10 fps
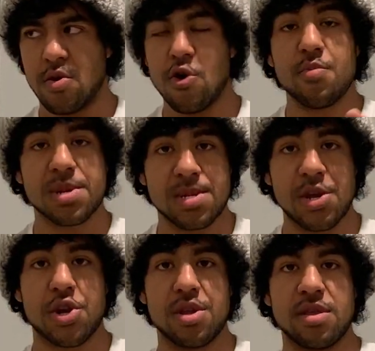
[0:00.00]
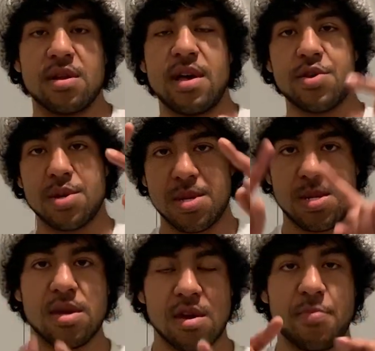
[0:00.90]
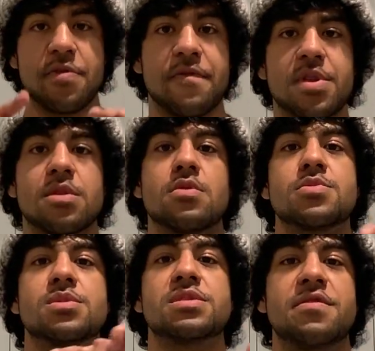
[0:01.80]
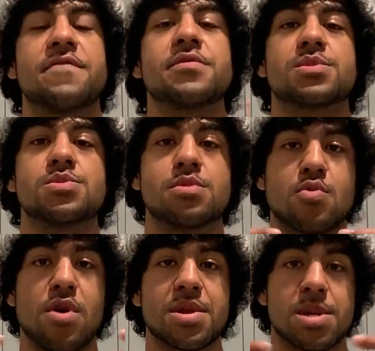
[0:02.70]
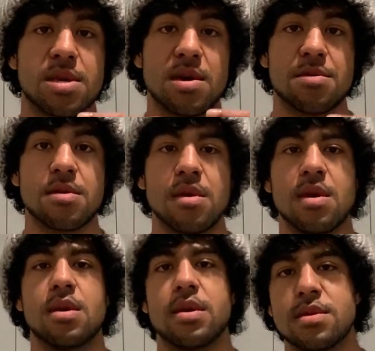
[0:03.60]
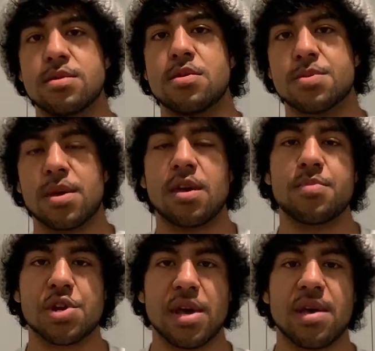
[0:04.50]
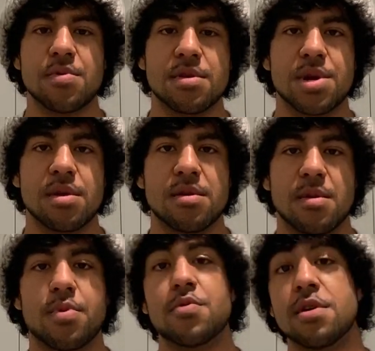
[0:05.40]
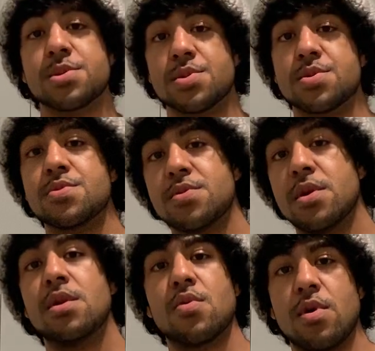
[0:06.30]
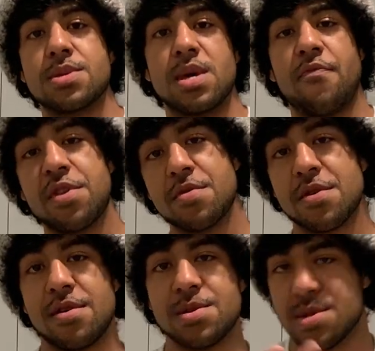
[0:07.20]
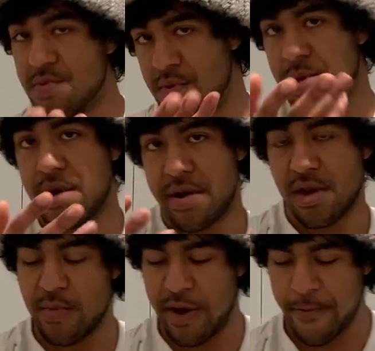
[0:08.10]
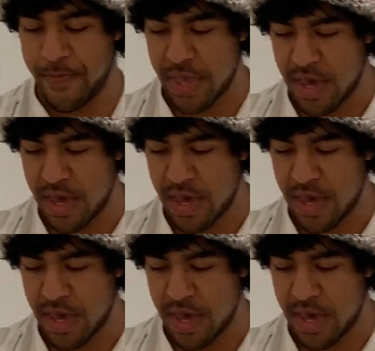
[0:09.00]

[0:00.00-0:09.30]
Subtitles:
Chrome extension that allows you to sync up the videos on Netflix so you can watch together and, you know, type and chat with each other. But we also do WhatsApp video calls, and we were talking about